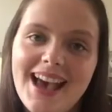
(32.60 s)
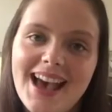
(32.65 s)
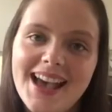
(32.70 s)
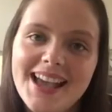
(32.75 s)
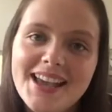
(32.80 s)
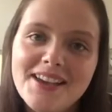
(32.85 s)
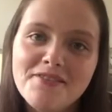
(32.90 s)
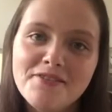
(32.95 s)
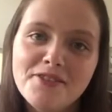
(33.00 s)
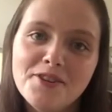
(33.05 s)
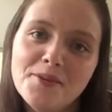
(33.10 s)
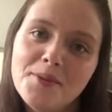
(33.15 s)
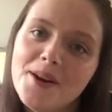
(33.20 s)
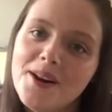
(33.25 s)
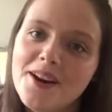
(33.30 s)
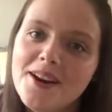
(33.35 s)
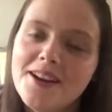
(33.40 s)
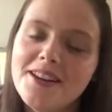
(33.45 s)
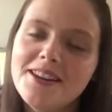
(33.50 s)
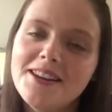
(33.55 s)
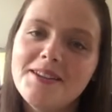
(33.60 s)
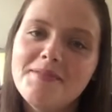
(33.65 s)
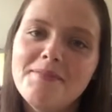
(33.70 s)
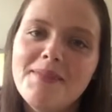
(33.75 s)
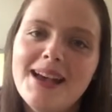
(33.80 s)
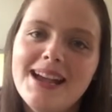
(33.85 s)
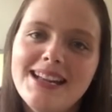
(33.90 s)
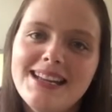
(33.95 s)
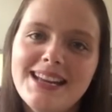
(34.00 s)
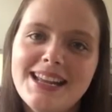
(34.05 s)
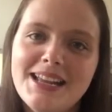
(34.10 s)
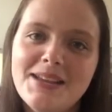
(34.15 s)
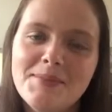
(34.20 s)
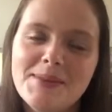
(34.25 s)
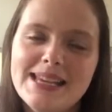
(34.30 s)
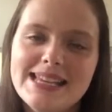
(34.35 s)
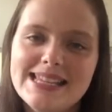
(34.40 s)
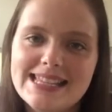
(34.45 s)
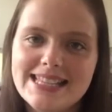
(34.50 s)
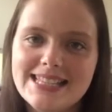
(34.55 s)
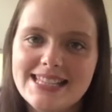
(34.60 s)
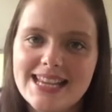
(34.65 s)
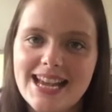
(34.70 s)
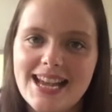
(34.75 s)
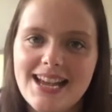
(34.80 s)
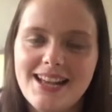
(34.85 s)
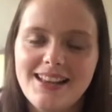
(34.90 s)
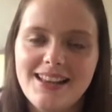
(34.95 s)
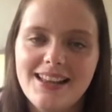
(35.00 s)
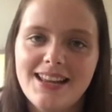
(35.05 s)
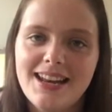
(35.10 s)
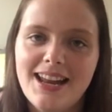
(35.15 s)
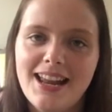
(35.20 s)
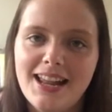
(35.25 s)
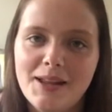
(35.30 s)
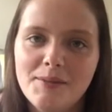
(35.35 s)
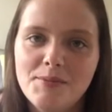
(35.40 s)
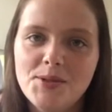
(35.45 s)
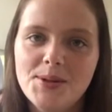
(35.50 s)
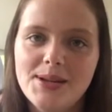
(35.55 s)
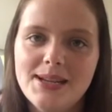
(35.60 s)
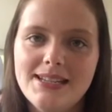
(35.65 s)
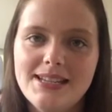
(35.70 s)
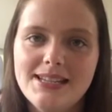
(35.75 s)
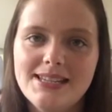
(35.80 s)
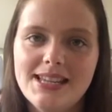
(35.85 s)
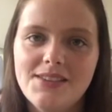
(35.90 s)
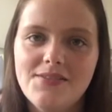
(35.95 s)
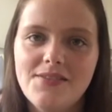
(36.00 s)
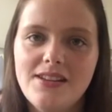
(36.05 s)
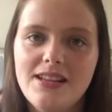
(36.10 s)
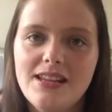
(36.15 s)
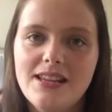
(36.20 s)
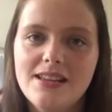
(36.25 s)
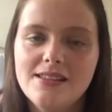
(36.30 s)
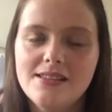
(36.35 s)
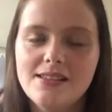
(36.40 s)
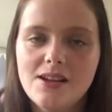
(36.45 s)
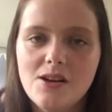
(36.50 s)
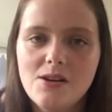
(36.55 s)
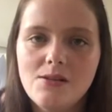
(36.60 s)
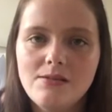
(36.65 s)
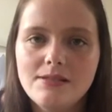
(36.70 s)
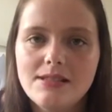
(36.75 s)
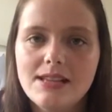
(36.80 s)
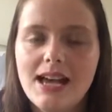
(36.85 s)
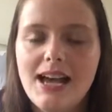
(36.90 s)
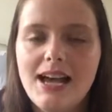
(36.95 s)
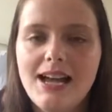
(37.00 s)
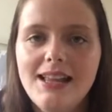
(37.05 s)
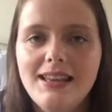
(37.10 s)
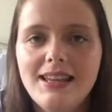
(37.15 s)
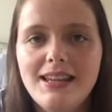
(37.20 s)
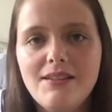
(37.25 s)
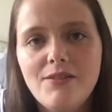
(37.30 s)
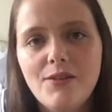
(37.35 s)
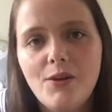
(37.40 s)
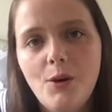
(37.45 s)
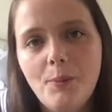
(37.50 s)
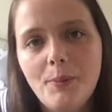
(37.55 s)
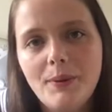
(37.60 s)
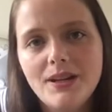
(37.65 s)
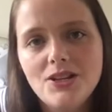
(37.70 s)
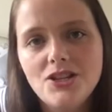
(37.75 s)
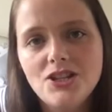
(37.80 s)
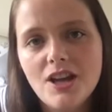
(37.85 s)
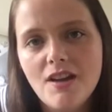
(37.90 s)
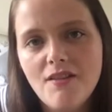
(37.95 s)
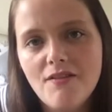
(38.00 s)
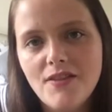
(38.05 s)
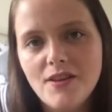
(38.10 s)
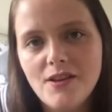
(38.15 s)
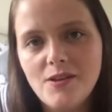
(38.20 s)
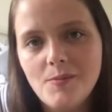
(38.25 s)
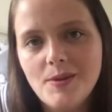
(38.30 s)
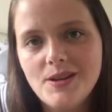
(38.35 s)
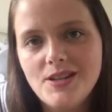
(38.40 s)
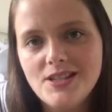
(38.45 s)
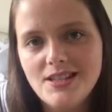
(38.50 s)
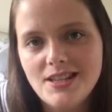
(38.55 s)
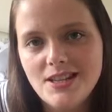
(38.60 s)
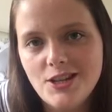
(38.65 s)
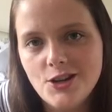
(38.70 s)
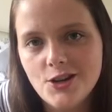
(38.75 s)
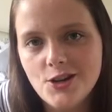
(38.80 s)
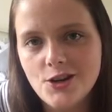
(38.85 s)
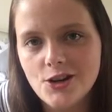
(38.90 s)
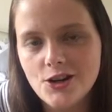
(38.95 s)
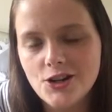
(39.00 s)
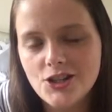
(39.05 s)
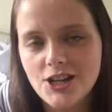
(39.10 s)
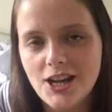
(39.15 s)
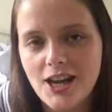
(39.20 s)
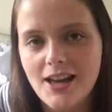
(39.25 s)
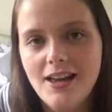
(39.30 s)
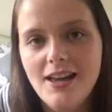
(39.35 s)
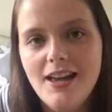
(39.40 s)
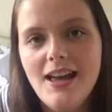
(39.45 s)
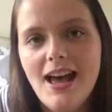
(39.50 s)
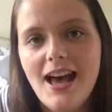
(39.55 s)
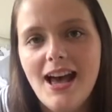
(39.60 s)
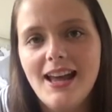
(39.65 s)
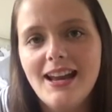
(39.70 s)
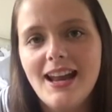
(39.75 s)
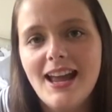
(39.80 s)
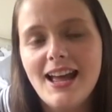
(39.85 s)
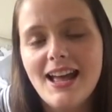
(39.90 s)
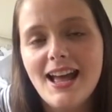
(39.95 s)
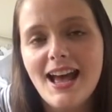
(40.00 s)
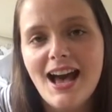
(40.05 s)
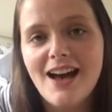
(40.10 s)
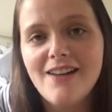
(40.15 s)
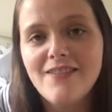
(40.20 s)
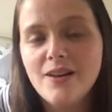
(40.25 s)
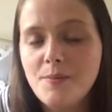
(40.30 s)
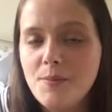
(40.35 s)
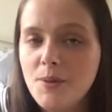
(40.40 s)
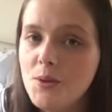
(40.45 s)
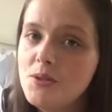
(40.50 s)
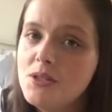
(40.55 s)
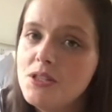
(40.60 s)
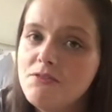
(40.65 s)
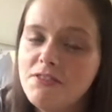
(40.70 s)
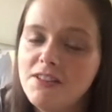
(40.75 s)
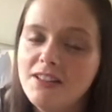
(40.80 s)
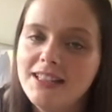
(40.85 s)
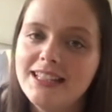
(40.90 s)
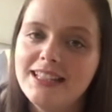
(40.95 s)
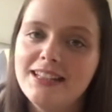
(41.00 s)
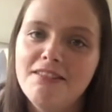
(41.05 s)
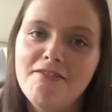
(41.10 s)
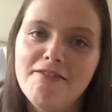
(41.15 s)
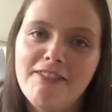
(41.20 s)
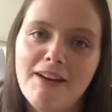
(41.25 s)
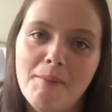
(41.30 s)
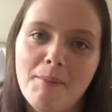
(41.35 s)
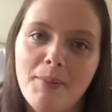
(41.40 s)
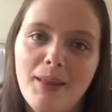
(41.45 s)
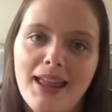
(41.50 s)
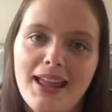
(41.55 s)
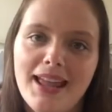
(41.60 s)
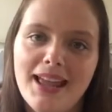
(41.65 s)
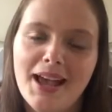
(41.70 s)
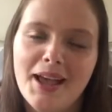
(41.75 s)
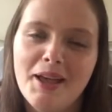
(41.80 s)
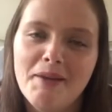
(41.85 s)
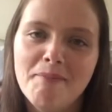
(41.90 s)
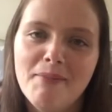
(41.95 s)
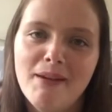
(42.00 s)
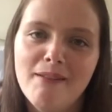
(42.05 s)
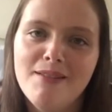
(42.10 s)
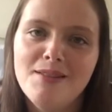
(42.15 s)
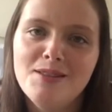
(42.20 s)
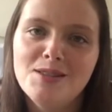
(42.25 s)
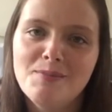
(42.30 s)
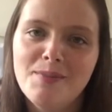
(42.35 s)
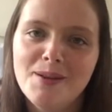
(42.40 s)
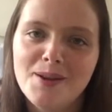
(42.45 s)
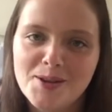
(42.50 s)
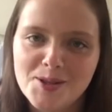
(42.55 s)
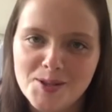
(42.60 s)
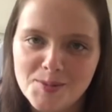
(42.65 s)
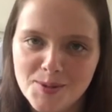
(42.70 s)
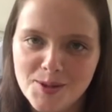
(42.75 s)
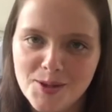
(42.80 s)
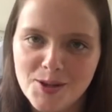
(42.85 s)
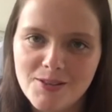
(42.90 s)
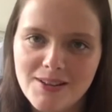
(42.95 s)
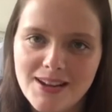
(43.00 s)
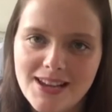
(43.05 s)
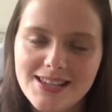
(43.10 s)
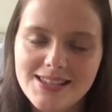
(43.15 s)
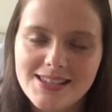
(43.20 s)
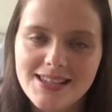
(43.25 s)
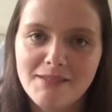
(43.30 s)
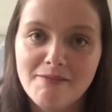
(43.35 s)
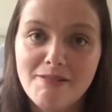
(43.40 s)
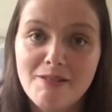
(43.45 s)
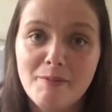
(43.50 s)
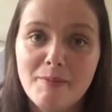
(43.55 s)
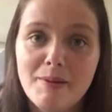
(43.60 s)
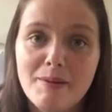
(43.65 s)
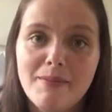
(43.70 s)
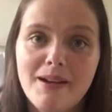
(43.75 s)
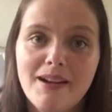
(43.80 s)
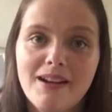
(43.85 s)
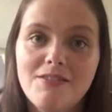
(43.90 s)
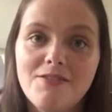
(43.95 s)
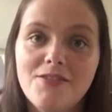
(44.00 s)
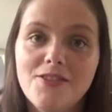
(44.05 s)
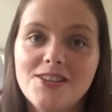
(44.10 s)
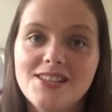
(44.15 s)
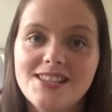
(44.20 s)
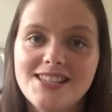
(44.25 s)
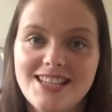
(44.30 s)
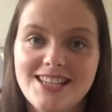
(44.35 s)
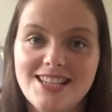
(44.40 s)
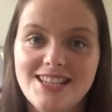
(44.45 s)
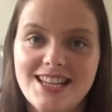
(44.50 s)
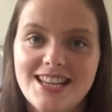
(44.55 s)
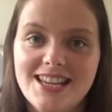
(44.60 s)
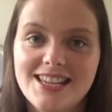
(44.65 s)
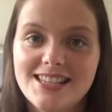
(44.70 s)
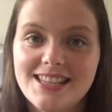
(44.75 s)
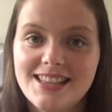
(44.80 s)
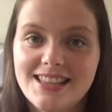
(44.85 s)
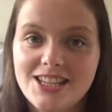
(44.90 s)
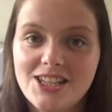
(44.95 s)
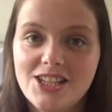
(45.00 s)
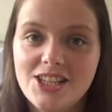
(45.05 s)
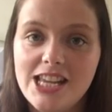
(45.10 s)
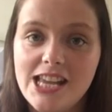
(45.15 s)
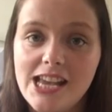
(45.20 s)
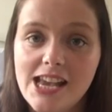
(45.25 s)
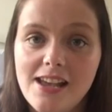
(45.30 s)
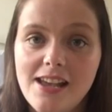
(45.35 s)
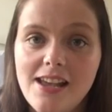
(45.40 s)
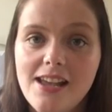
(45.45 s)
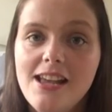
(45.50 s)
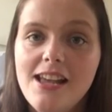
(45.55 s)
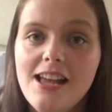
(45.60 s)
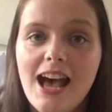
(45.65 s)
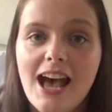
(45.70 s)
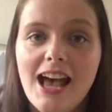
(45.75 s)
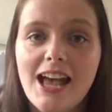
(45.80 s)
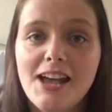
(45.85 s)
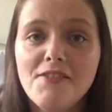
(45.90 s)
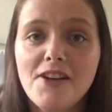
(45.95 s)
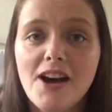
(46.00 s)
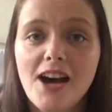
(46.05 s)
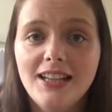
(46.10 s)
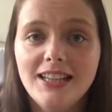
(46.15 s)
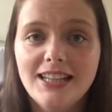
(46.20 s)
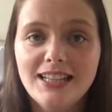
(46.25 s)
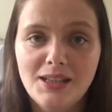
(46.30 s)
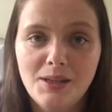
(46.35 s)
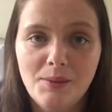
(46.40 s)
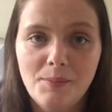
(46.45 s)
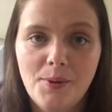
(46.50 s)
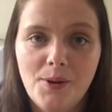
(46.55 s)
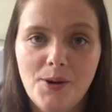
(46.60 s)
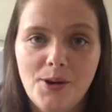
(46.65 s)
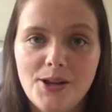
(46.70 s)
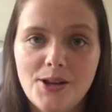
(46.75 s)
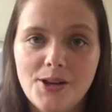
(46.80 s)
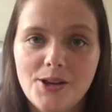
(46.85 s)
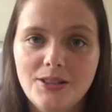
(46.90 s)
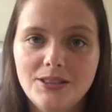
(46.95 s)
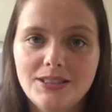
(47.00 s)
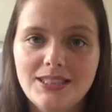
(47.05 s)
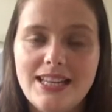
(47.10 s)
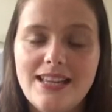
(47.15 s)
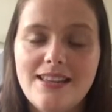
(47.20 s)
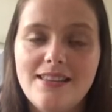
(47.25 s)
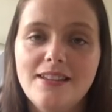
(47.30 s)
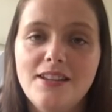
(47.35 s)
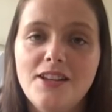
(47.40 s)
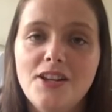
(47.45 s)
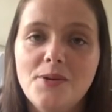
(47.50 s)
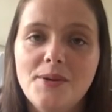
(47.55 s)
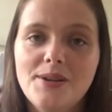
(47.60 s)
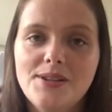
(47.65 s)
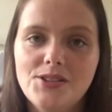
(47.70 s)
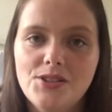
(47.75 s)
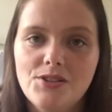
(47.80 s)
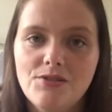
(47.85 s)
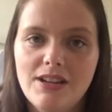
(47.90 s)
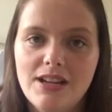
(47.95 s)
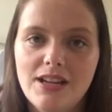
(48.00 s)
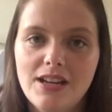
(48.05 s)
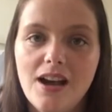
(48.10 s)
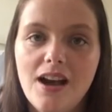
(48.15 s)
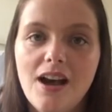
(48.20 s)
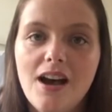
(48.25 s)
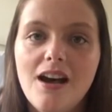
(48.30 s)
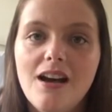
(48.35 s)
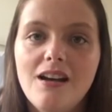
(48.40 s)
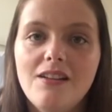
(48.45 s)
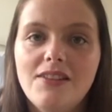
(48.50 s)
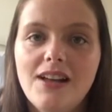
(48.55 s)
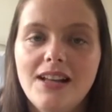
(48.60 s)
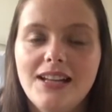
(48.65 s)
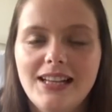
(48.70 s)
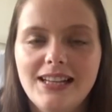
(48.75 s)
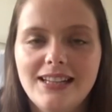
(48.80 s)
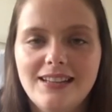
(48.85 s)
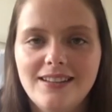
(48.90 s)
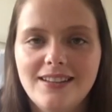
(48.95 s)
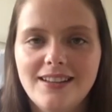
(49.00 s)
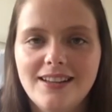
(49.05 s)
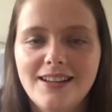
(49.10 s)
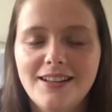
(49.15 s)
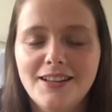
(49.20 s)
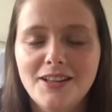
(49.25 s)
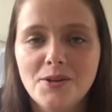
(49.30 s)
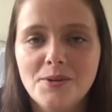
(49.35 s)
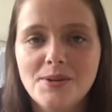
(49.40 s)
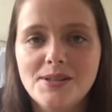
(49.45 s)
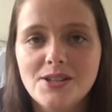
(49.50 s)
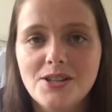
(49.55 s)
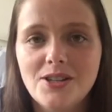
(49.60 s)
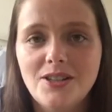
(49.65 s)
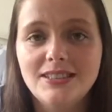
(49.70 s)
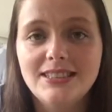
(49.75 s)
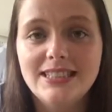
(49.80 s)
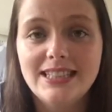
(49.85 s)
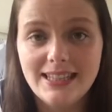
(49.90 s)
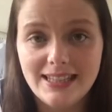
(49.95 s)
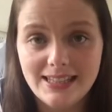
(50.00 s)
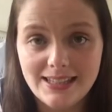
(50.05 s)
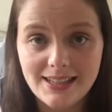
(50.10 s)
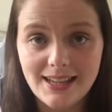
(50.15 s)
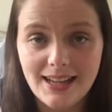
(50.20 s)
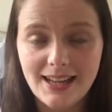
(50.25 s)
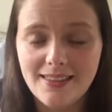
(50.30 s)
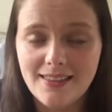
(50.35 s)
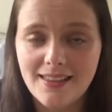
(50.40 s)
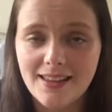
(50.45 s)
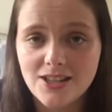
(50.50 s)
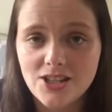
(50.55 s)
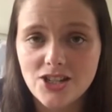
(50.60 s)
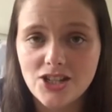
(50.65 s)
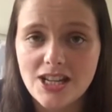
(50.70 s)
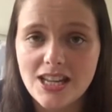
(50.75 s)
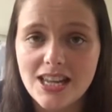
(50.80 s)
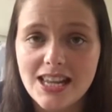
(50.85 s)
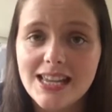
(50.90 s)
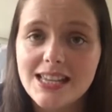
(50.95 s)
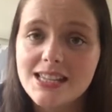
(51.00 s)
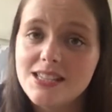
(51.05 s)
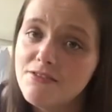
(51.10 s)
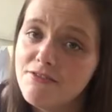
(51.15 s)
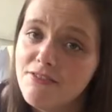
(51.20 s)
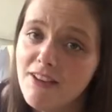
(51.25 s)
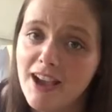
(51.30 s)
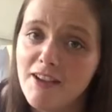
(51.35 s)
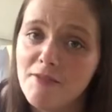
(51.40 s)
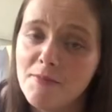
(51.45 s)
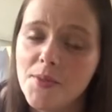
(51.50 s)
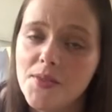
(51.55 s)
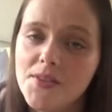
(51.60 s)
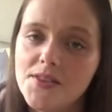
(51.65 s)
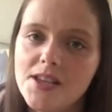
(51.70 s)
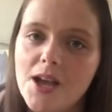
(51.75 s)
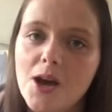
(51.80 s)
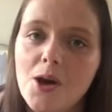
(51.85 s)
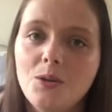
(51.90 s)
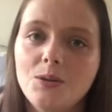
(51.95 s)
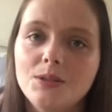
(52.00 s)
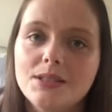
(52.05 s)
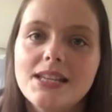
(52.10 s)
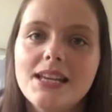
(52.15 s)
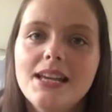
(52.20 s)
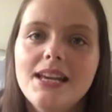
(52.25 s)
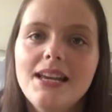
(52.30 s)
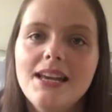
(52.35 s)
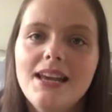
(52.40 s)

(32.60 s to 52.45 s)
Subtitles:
Hi everyone, my name is Adele and I am 27 years old. I live up in Sheffield, which is in Yorkshire, and I have a beautiful little family. I am married to my husband Chris and we'll be married for 6 years this year. I've got a little boy called Ethan who is 3.5 and a little girl who is called Edith and she is 5 months old.